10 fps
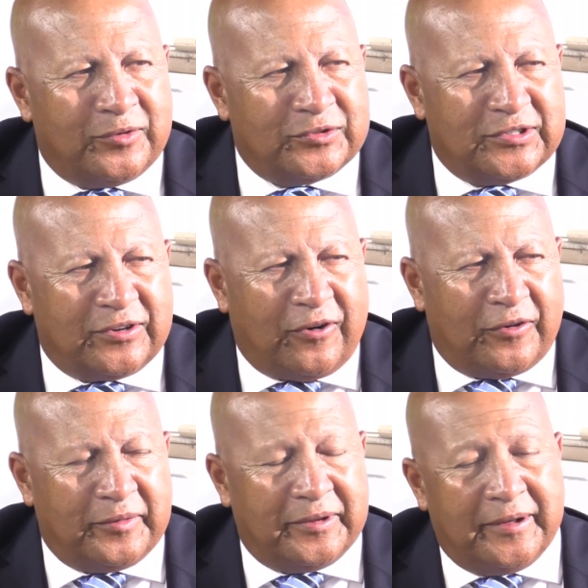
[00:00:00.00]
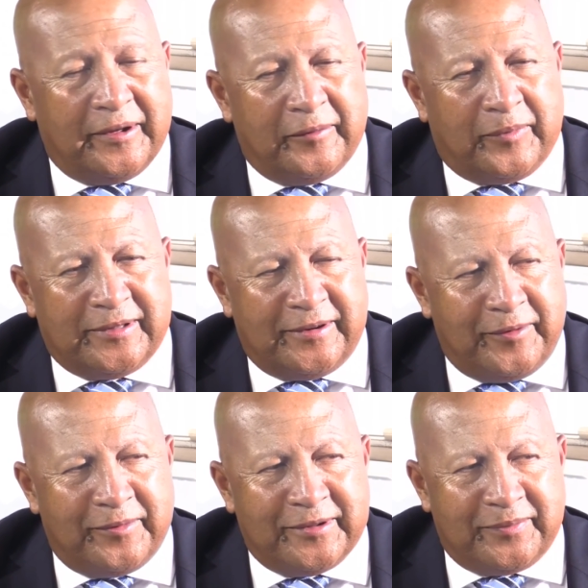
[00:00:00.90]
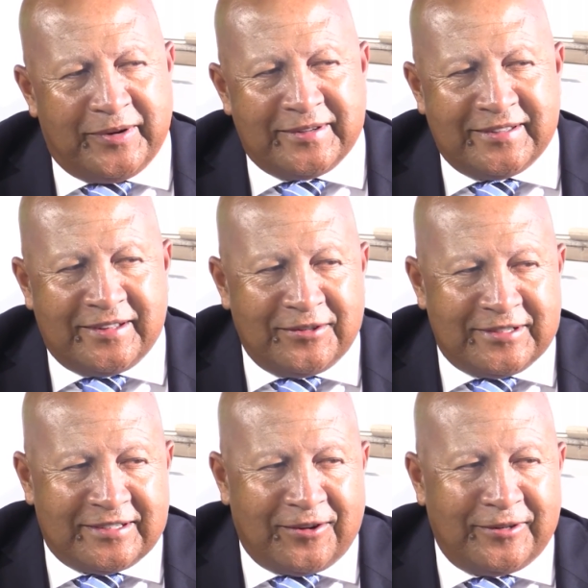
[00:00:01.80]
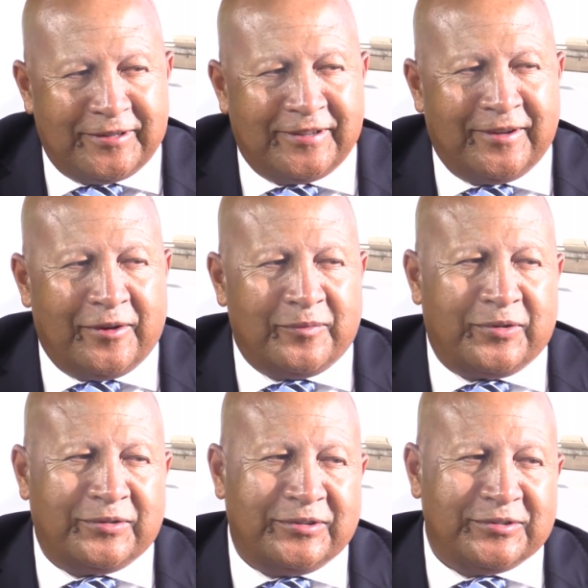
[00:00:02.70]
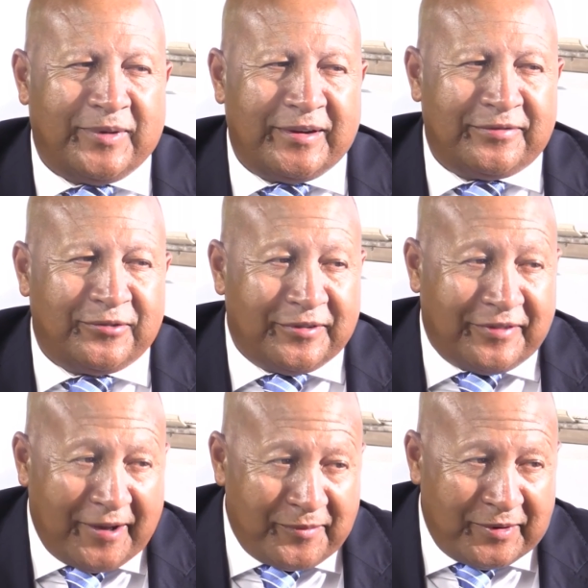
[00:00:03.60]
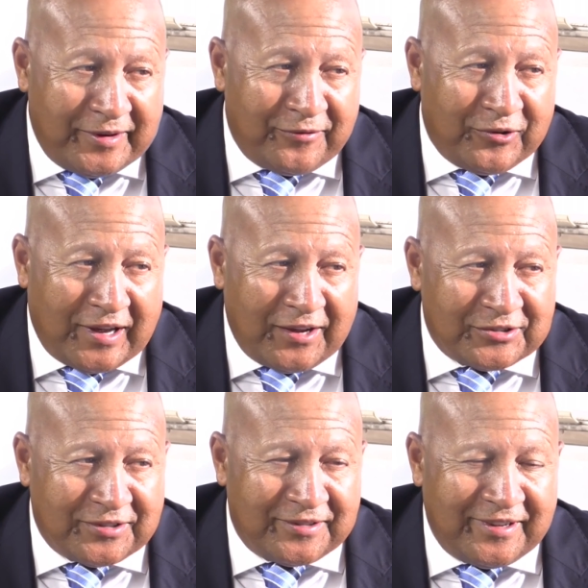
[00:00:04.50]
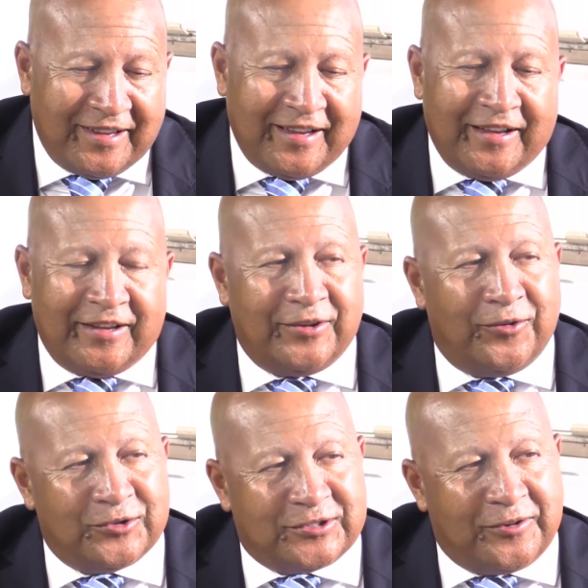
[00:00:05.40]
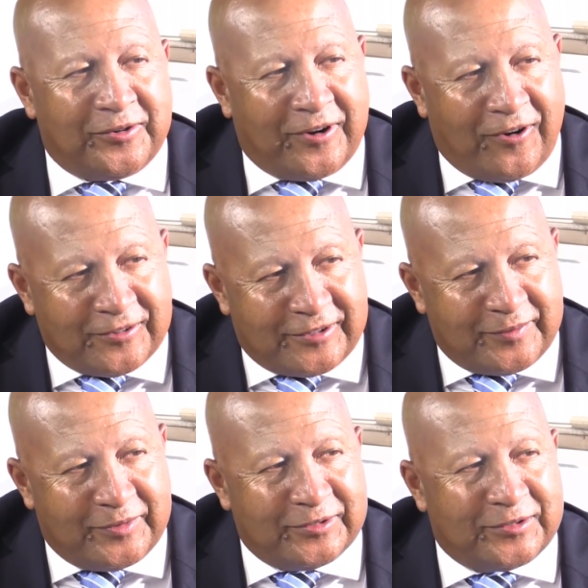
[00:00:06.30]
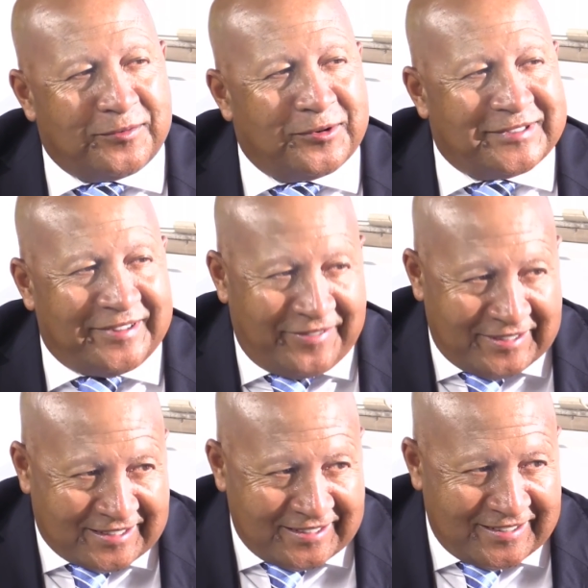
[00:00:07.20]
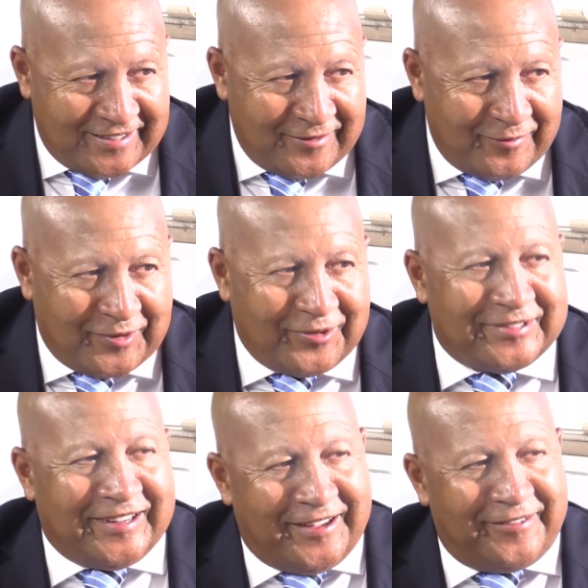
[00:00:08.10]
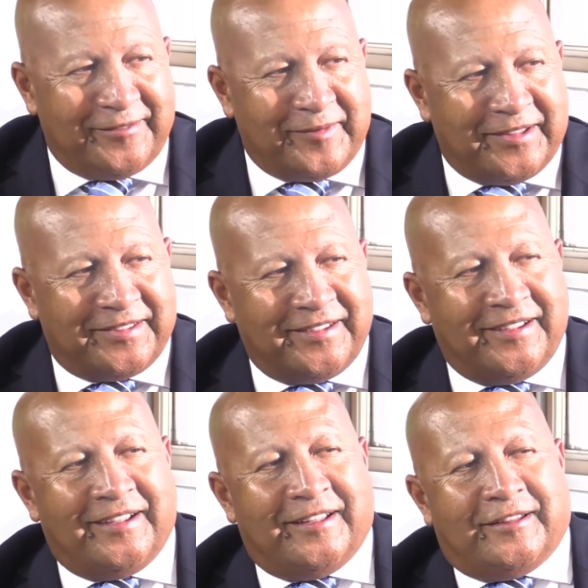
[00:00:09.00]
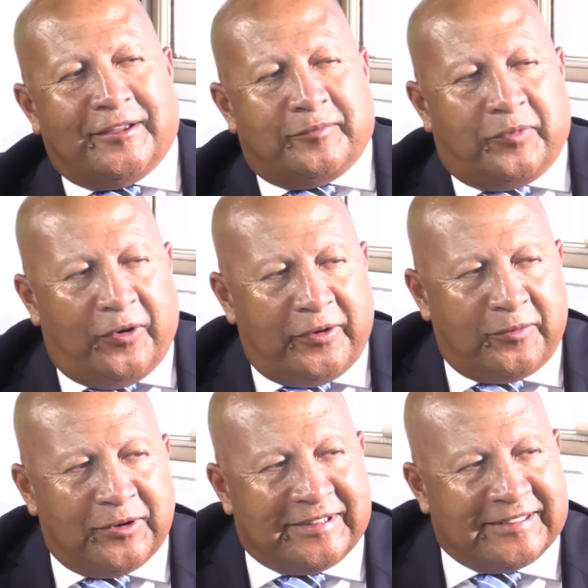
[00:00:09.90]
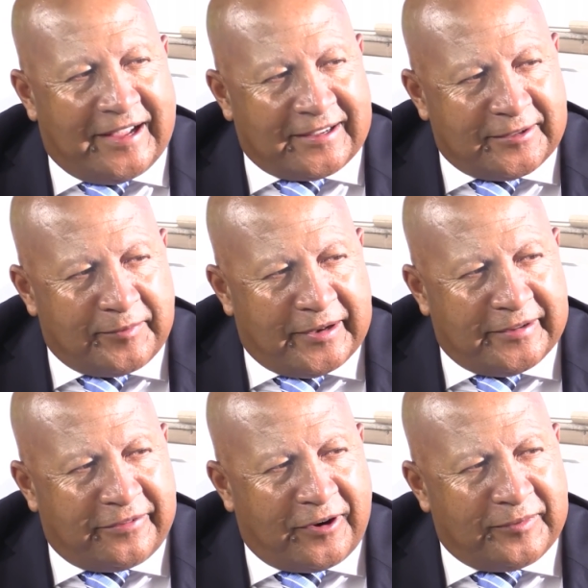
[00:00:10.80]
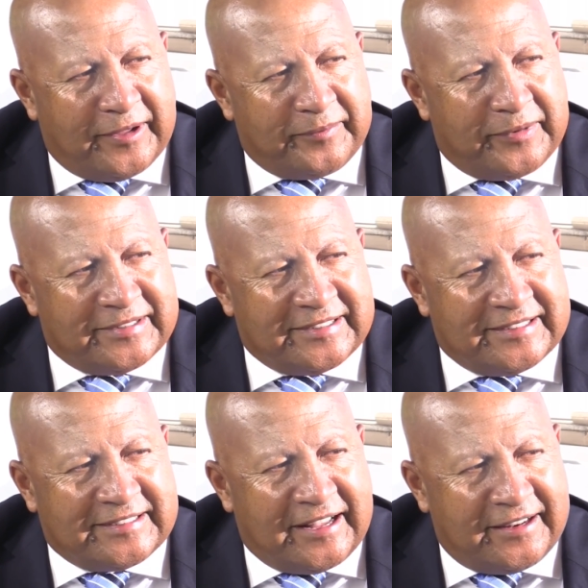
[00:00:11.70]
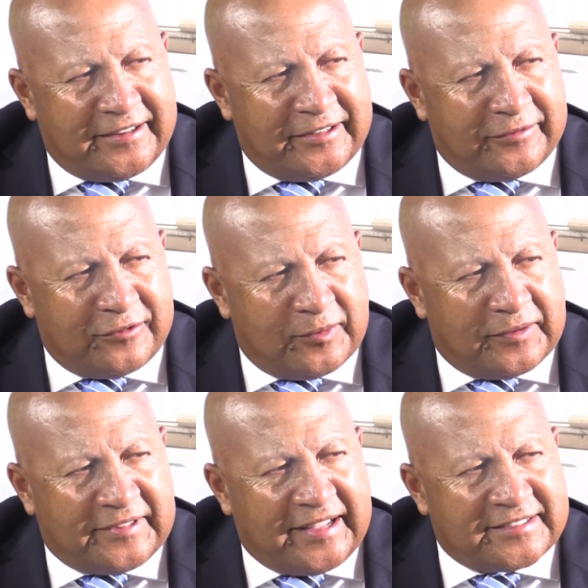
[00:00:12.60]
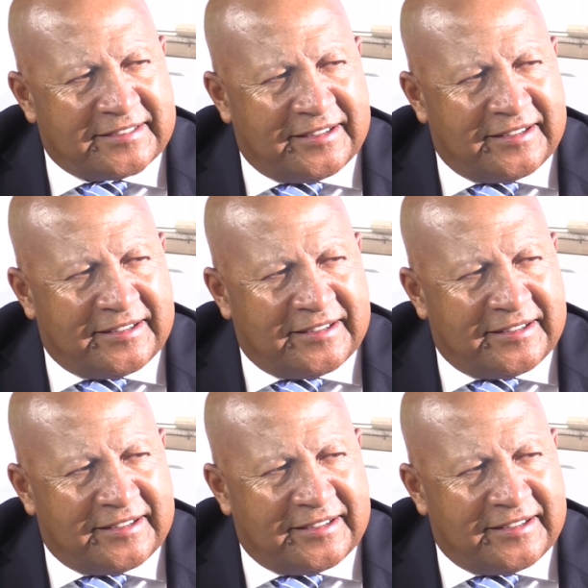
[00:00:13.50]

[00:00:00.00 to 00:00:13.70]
to the economy. But remember, the person don't just only produce money for the family and for the household. He also contribute towards the fiscus, because every month the employer will deduct the money from that person's salary in the form of tax,